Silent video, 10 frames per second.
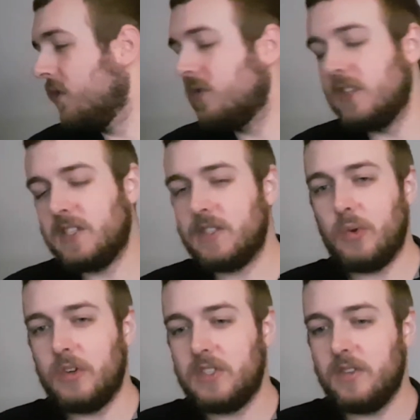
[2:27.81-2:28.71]
who's the
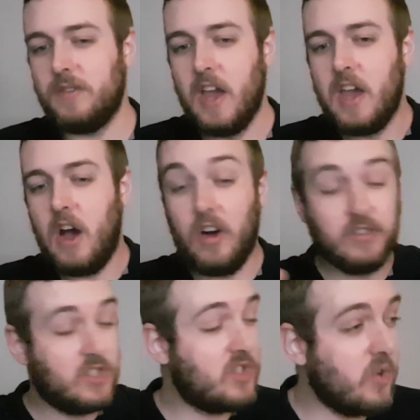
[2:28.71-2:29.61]
source of
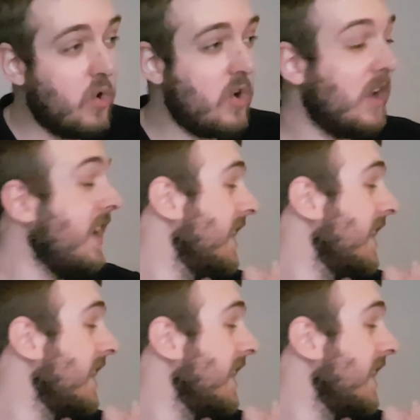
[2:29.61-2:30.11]
all joy